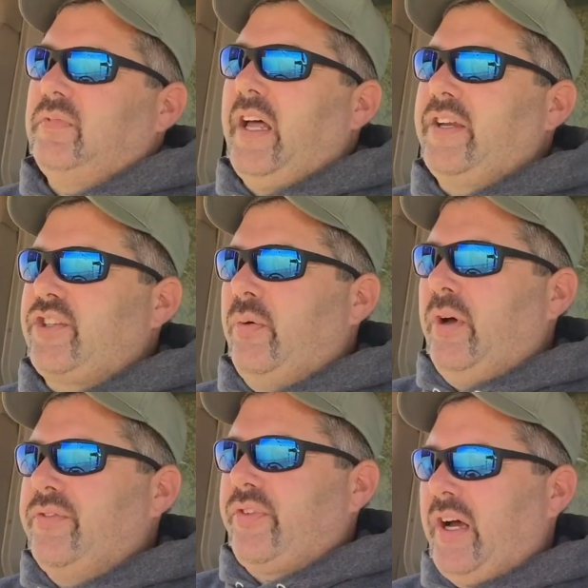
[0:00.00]
Last year
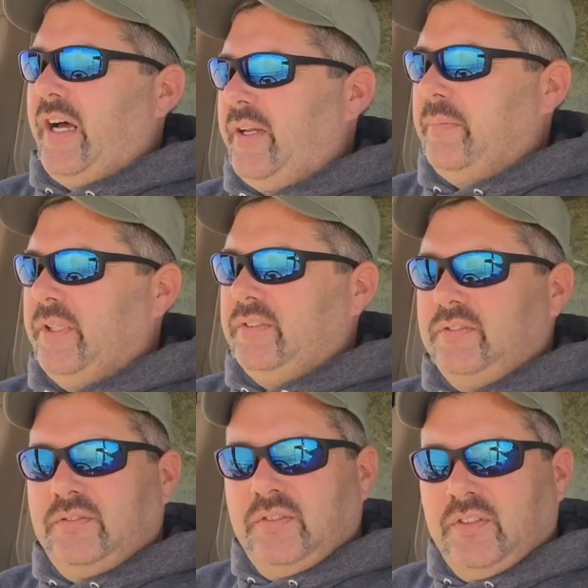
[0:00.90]
wasn't so hot, but
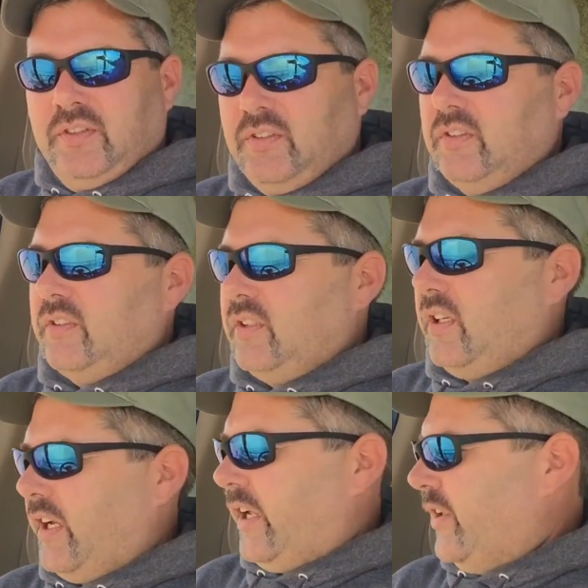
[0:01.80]

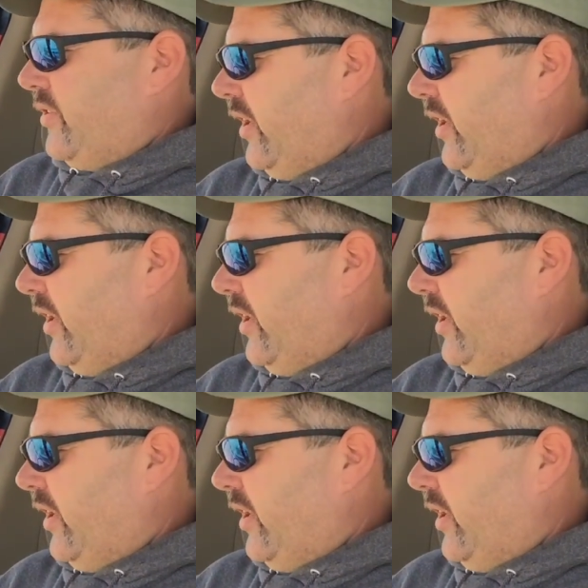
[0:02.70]
I guess